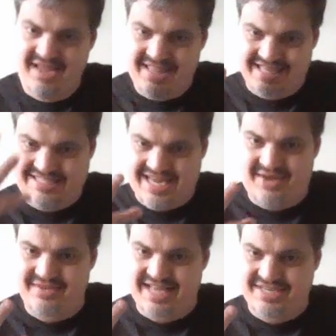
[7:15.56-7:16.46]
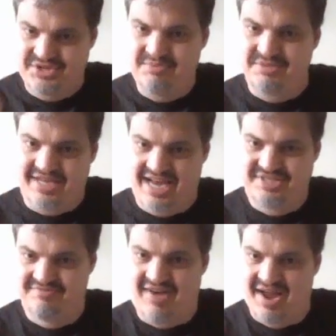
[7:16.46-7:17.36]
the sound of that tuba is going to
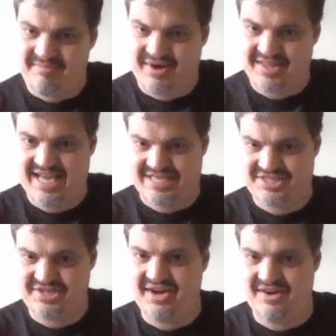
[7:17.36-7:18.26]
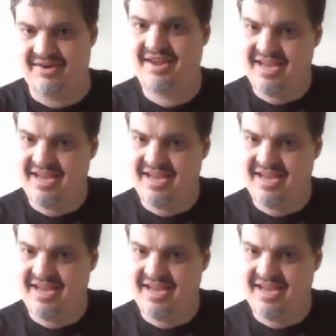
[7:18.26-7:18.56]
actually vibrate that snare.